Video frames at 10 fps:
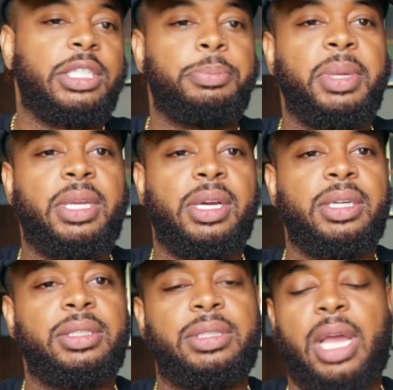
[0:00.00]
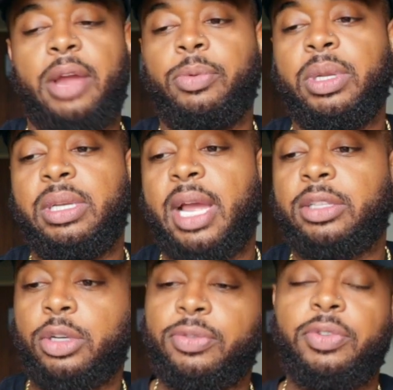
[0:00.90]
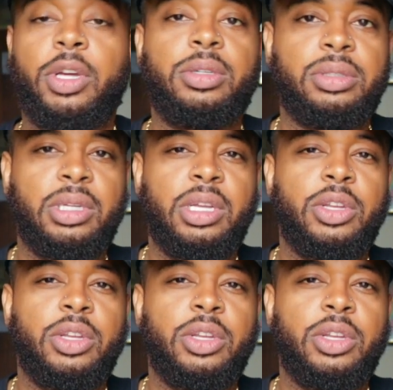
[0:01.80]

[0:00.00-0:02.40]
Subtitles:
is because I really liked her flow.